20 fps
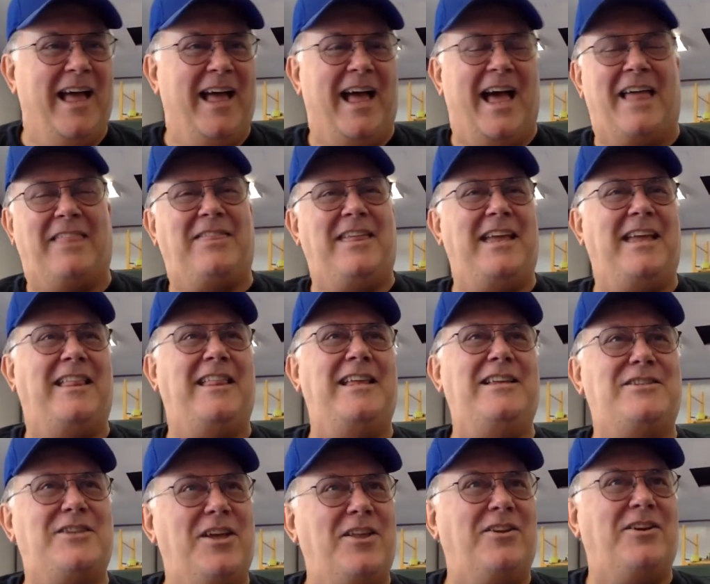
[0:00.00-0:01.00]
I think
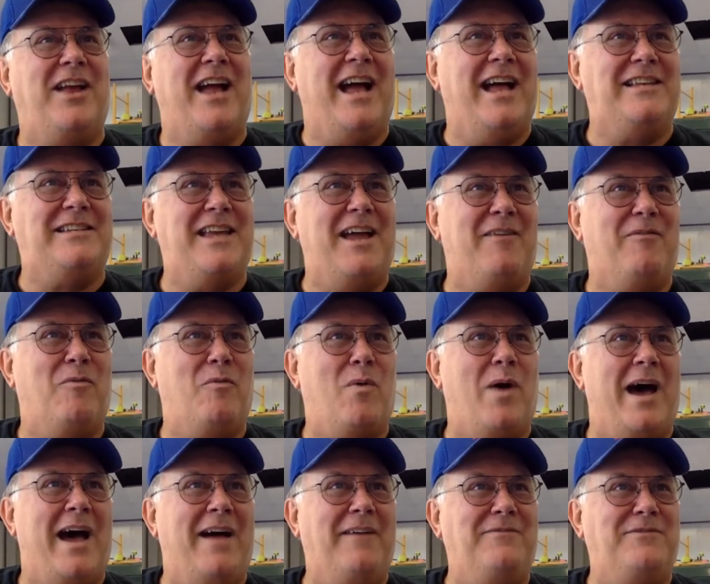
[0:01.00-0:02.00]
these other guys have
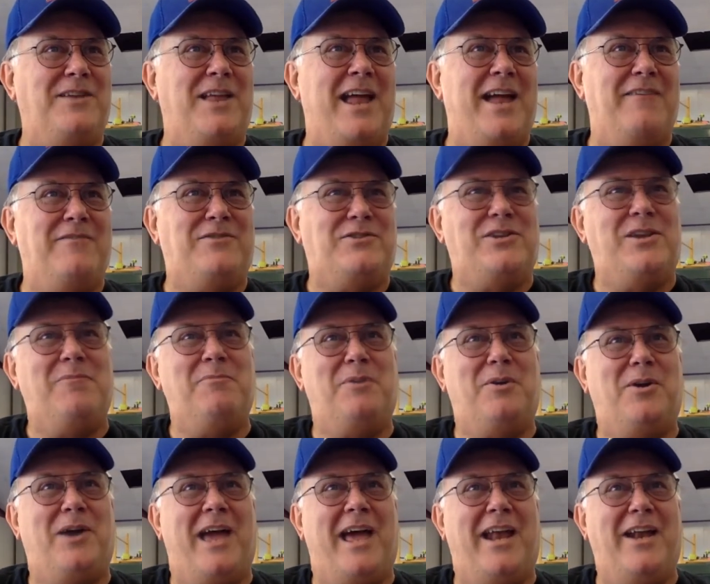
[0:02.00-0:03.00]
wives that have
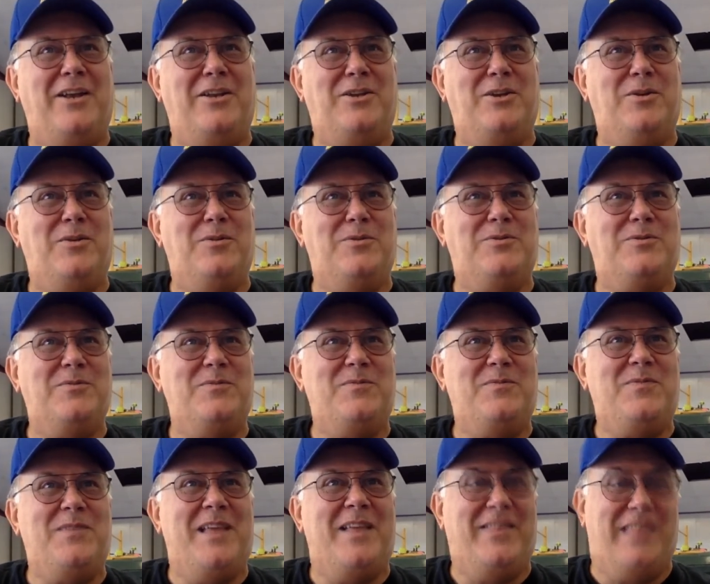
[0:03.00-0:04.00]
similar attitudes.
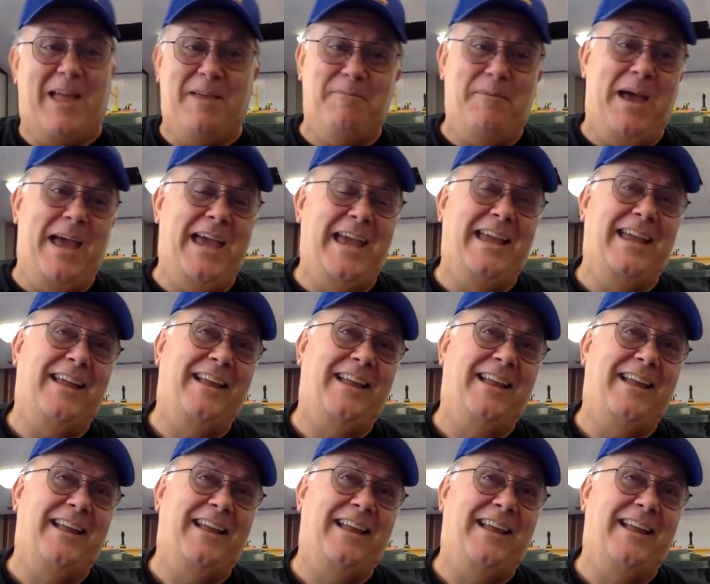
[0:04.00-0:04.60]
They may.